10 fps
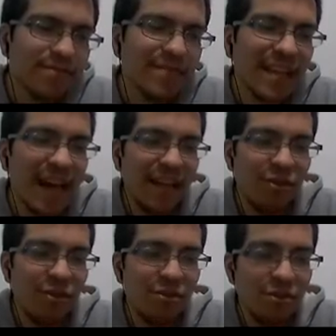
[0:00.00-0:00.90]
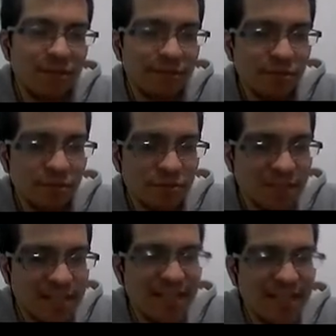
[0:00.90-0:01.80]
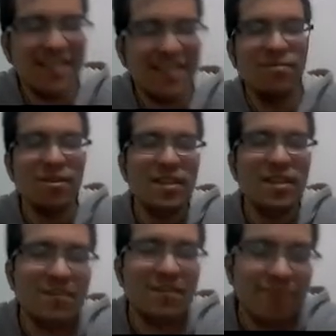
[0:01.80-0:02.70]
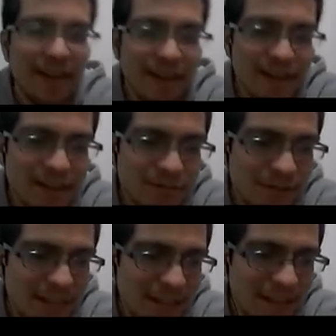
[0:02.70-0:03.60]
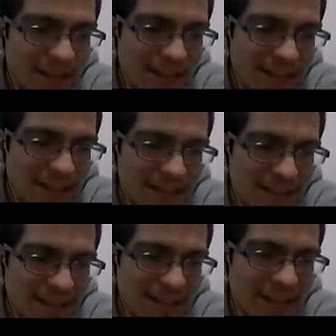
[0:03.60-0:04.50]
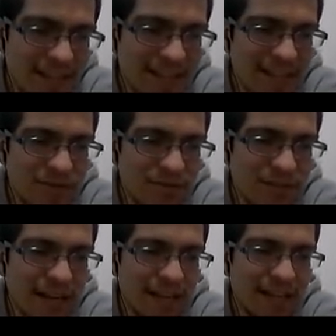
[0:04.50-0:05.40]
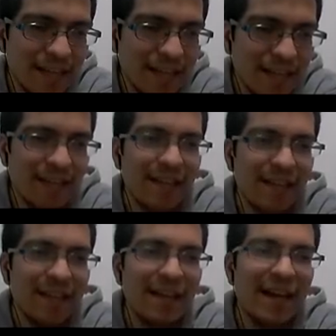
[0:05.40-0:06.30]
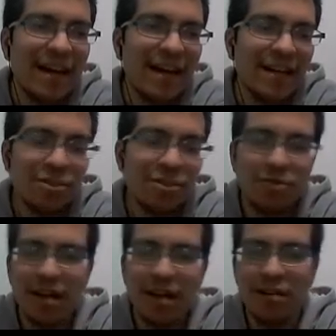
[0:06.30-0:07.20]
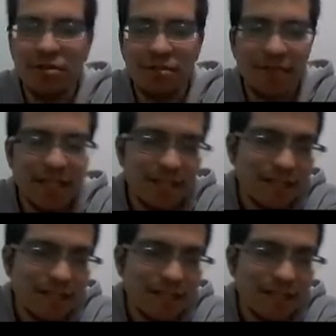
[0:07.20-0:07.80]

I don't know if to consider bodies farther away than 10 arc seconds, like actual cross match.